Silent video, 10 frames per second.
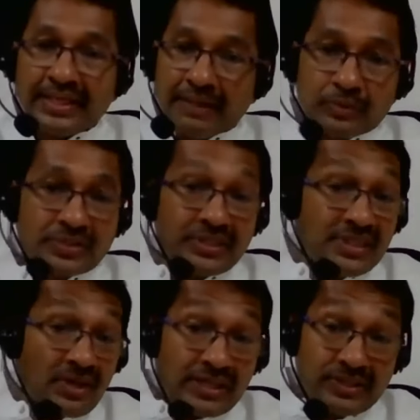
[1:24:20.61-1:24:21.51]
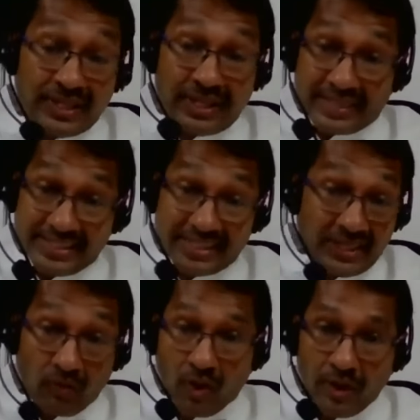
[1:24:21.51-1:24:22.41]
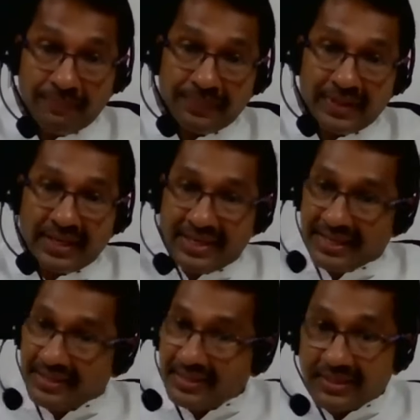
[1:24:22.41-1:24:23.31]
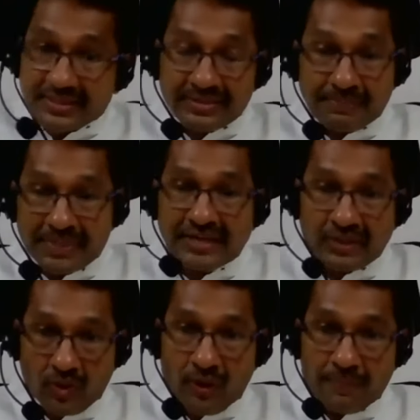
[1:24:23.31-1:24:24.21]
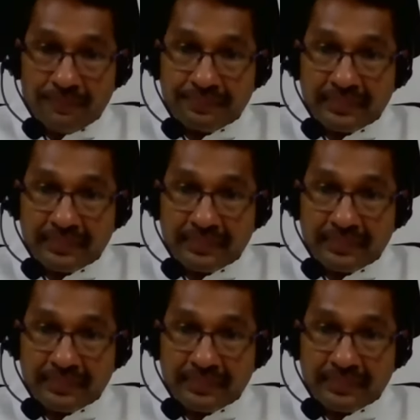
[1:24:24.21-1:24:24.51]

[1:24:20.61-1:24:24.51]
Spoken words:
a procedural adjective law, another is a substantive law.